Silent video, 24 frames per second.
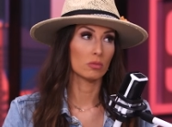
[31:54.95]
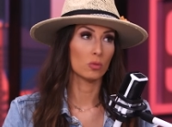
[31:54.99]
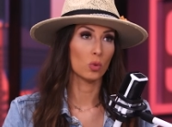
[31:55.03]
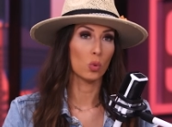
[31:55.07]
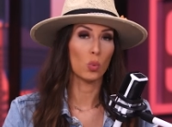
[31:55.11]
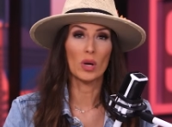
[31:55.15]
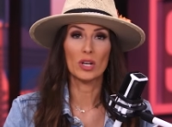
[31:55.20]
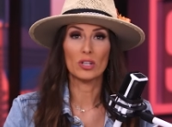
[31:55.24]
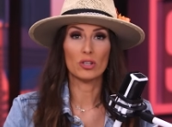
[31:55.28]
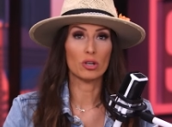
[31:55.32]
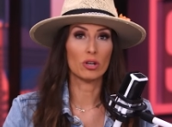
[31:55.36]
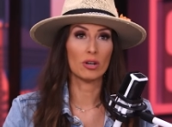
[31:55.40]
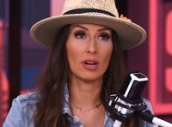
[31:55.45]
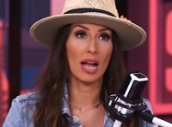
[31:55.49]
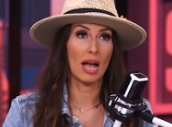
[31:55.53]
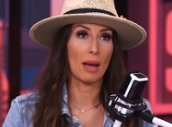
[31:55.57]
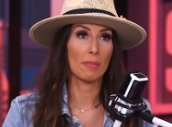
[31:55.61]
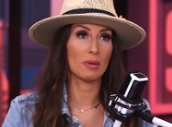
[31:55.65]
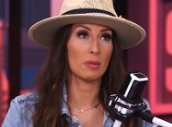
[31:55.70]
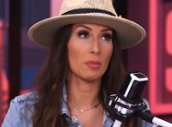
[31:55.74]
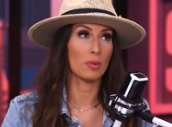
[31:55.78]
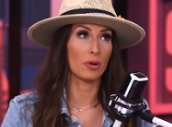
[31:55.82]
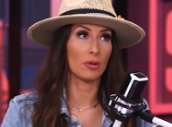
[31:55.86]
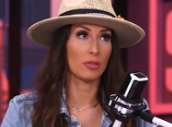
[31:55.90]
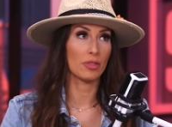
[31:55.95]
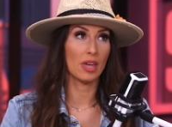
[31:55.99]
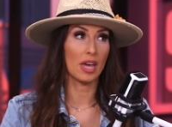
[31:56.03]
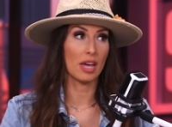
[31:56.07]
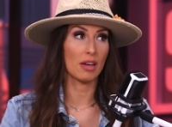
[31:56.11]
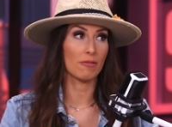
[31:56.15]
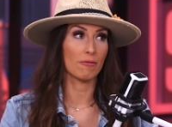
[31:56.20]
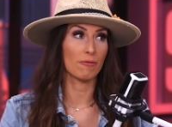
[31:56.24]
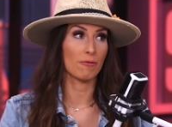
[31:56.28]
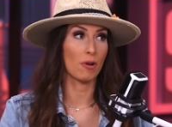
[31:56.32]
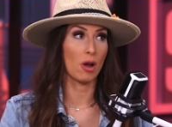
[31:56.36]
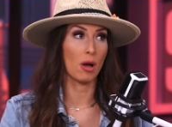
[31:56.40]
wish her a happy
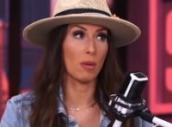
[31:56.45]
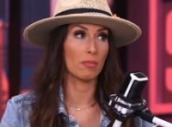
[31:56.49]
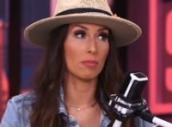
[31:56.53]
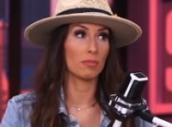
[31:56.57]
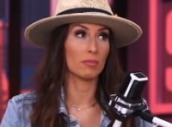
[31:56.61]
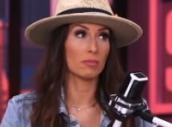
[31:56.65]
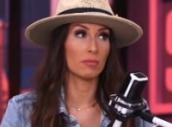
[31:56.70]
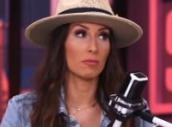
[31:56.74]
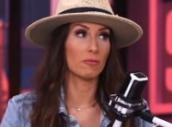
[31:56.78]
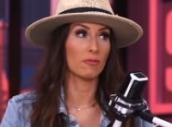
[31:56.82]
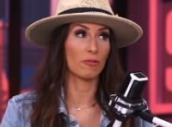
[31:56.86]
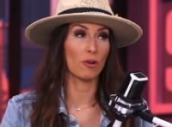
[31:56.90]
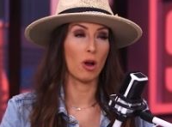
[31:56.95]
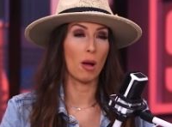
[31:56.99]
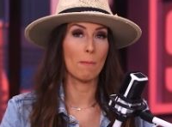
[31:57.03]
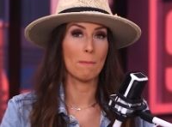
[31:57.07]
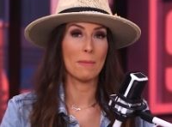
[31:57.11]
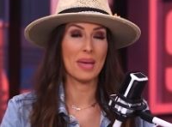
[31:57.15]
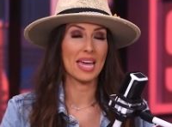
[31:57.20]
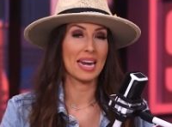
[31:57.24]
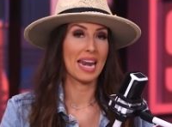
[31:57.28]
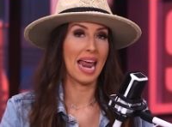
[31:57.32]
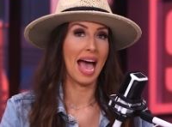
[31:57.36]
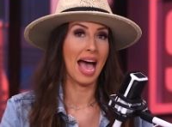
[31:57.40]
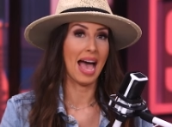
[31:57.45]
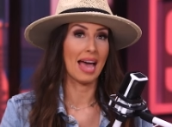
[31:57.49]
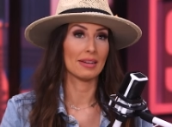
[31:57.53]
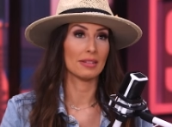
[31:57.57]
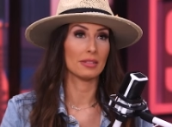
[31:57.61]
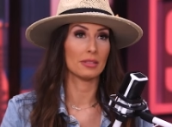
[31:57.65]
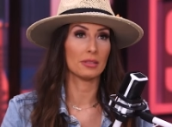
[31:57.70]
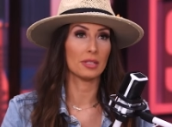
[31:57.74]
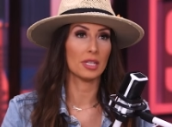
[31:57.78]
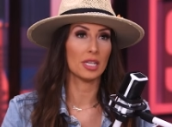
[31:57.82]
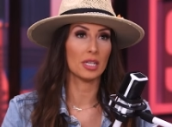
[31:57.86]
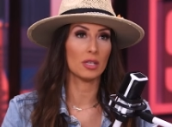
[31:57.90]
birthday from
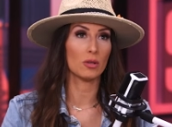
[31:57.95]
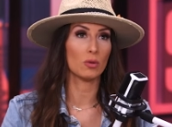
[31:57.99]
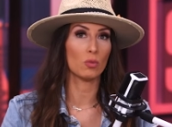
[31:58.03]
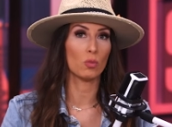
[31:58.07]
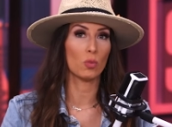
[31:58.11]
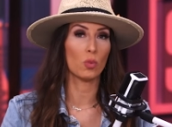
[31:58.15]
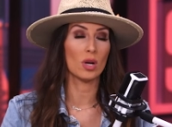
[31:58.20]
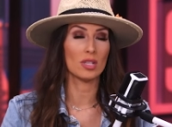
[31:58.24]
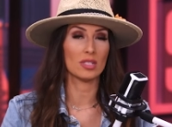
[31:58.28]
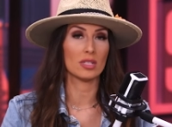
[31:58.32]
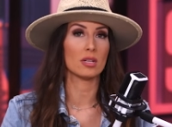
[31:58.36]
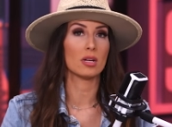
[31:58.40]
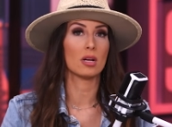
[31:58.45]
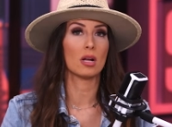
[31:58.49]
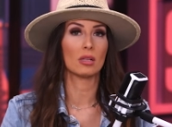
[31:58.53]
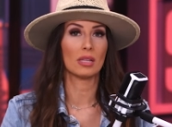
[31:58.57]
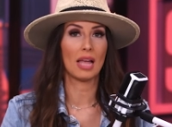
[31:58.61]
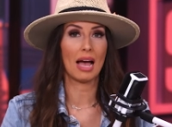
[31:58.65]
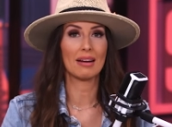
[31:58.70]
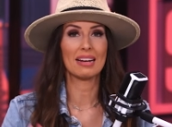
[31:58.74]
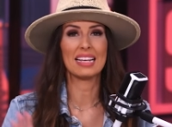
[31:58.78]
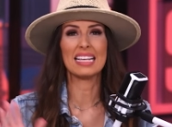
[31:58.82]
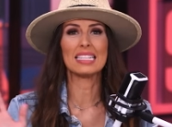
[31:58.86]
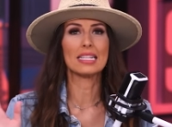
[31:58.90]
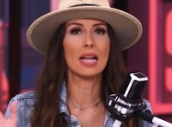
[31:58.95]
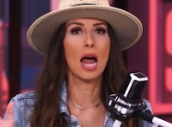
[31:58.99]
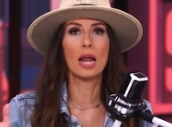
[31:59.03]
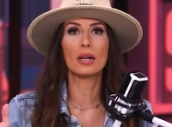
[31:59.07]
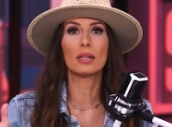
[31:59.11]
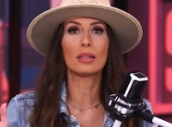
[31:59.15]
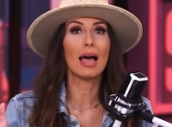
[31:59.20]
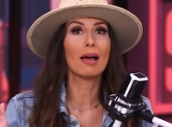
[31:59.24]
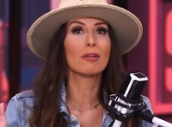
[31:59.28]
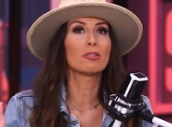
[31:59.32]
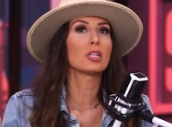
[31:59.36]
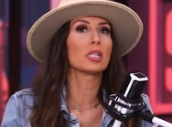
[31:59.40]
Manhattan. He wasn't allowed. He's not
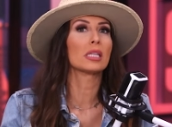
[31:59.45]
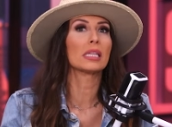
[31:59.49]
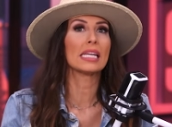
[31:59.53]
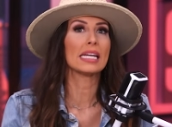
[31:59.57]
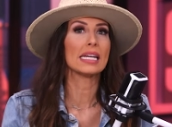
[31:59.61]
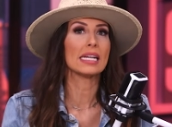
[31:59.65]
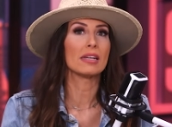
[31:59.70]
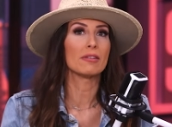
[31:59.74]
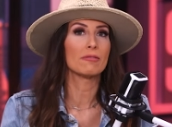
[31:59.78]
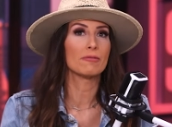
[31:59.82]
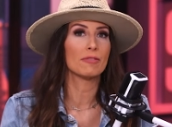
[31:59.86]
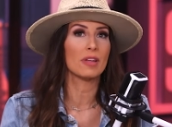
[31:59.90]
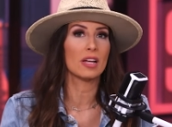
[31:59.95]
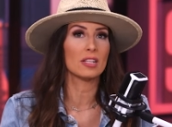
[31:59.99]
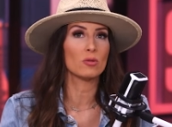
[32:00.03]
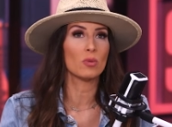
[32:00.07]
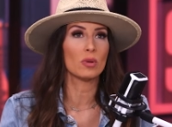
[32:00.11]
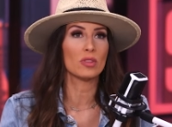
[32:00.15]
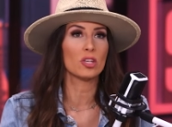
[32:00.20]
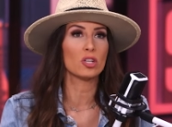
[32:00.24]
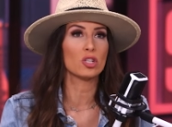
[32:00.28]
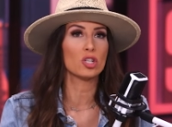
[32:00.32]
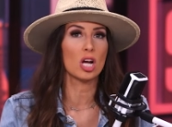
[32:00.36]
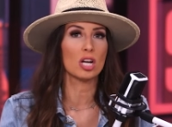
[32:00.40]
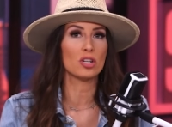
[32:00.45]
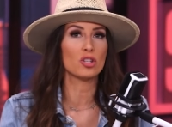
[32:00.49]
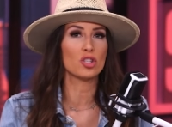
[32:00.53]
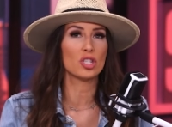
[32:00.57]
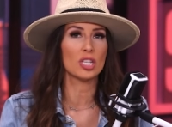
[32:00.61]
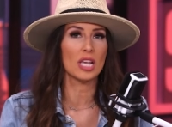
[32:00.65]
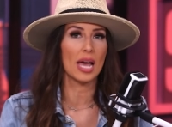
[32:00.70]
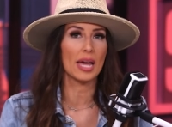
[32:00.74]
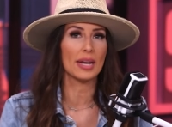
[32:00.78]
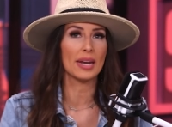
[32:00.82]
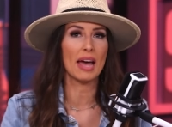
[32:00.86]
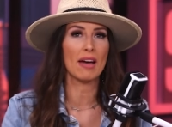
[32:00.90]
allowed to leave. That's what the judge
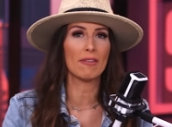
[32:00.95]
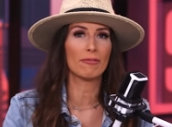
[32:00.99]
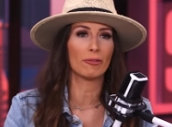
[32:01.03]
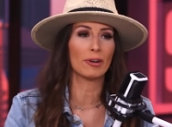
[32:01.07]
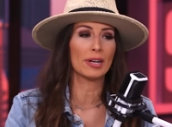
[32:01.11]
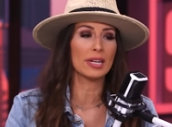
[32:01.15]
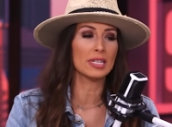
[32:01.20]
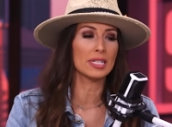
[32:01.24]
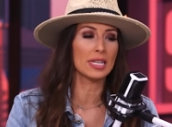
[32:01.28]
said. Every